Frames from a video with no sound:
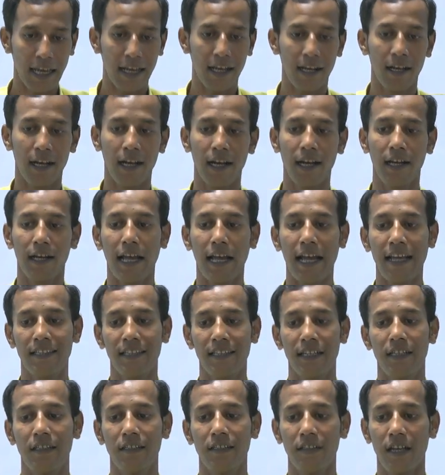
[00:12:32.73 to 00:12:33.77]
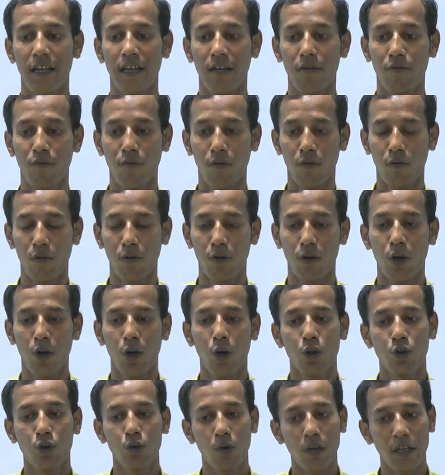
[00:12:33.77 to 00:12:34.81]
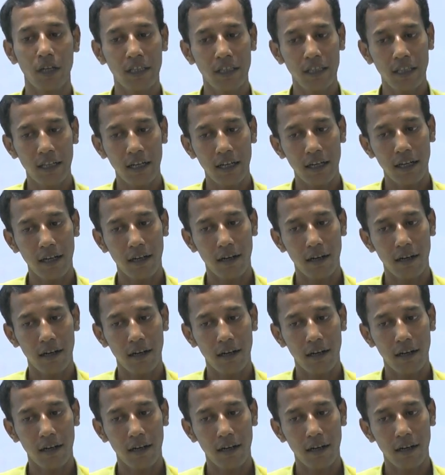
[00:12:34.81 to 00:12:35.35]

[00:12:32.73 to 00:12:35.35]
ASIC design flow. So in the